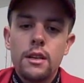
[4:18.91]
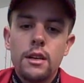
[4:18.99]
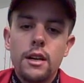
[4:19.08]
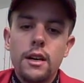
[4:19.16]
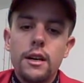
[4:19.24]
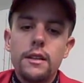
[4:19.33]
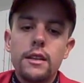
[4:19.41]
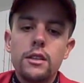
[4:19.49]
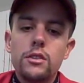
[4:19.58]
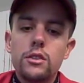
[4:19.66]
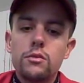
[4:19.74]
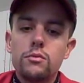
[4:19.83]
and then
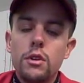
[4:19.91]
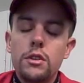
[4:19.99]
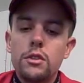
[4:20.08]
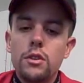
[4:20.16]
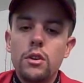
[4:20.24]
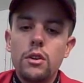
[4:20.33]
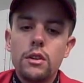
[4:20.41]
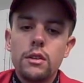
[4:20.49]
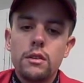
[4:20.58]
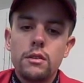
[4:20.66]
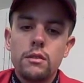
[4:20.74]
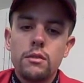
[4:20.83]
you just run your hook
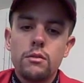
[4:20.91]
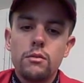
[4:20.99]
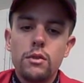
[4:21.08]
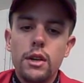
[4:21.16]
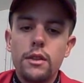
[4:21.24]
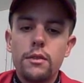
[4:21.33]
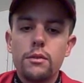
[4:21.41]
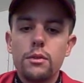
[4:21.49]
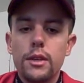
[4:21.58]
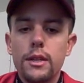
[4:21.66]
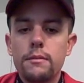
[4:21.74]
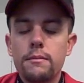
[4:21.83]
right
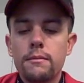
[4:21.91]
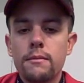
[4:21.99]
through it.